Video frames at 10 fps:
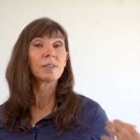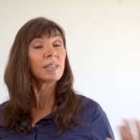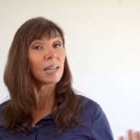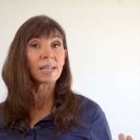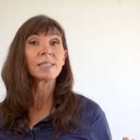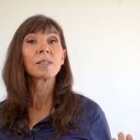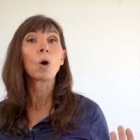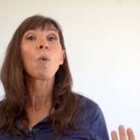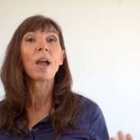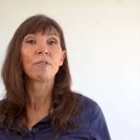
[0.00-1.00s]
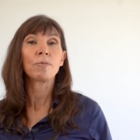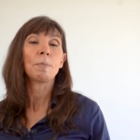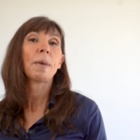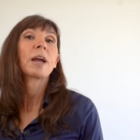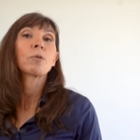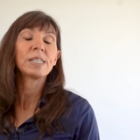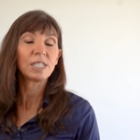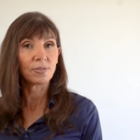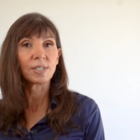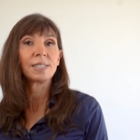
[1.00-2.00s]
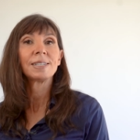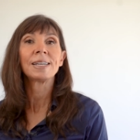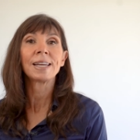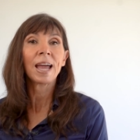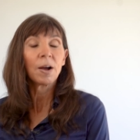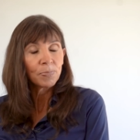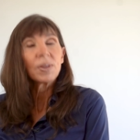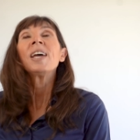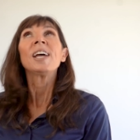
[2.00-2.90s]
sit away from the backrest if you're sitting now.